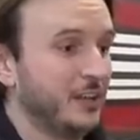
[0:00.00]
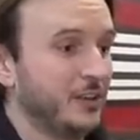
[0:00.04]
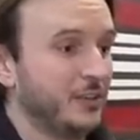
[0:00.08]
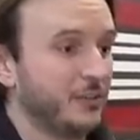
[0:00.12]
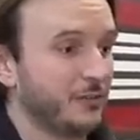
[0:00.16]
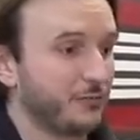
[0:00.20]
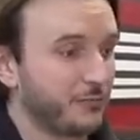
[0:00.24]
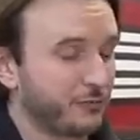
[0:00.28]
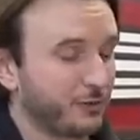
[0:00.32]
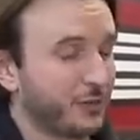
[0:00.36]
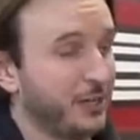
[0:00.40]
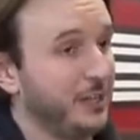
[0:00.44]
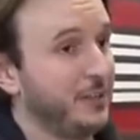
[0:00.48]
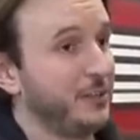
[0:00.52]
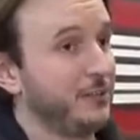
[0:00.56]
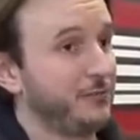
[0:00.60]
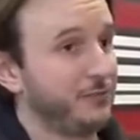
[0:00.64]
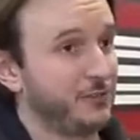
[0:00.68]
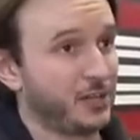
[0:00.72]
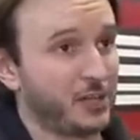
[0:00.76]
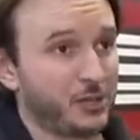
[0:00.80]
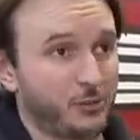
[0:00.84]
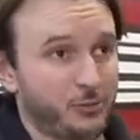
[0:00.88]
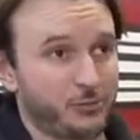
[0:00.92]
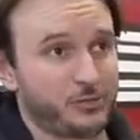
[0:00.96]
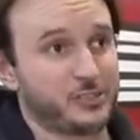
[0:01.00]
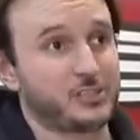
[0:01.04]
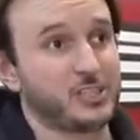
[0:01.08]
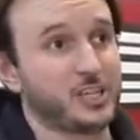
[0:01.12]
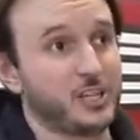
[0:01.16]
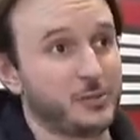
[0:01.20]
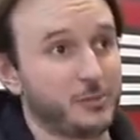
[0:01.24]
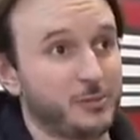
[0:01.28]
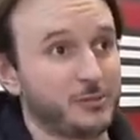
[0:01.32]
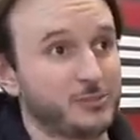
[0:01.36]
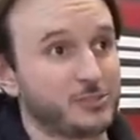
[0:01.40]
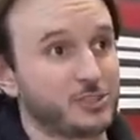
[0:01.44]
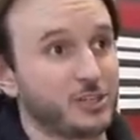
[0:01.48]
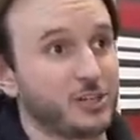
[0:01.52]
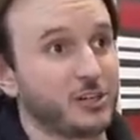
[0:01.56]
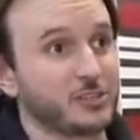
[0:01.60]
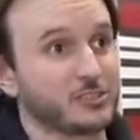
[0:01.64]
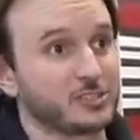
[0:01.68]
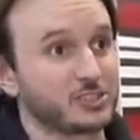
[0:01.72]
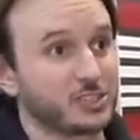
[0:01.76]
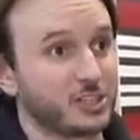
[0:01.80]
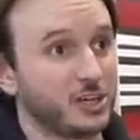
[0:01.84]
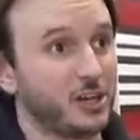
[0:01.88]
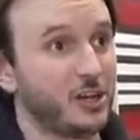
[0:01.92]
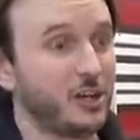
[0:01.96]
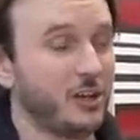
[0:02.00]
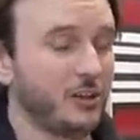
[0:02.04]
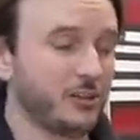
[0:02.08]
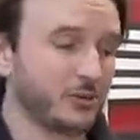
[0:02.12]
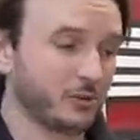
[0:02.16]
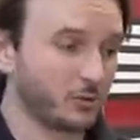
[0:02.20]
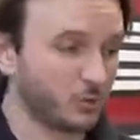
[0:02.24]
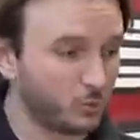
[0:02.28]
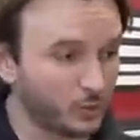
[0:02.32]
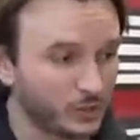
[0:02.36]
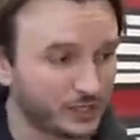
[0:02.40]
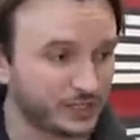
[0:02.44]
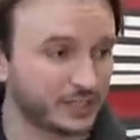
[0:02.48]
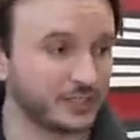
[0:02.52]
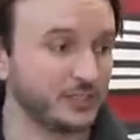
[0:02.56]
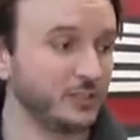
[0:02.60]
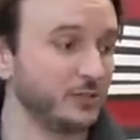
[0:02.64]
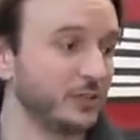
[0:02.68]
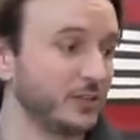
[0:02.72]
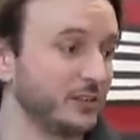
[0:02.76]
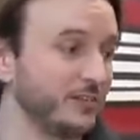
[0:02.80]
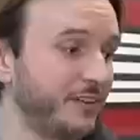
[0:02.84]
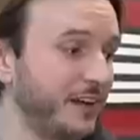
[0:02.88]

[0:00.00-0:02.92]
The freer the flow on a turbocharged yeah. car, the quicker you can